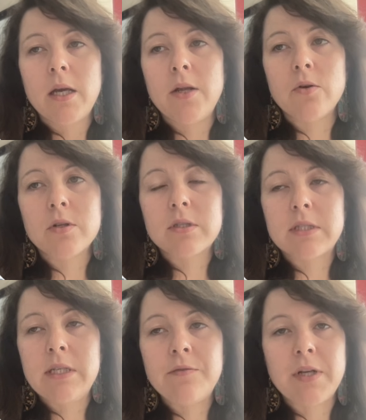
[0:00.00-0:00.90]
in order to
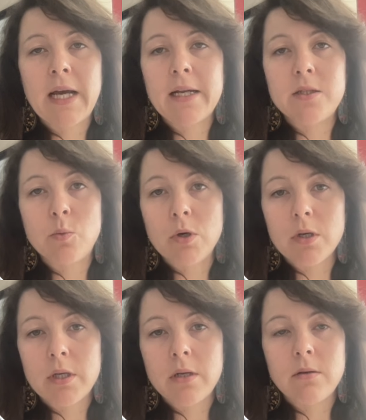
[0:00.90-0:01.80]
see if an ad is
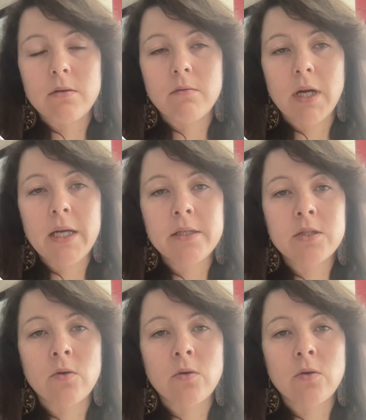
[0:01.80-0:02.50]
working, right?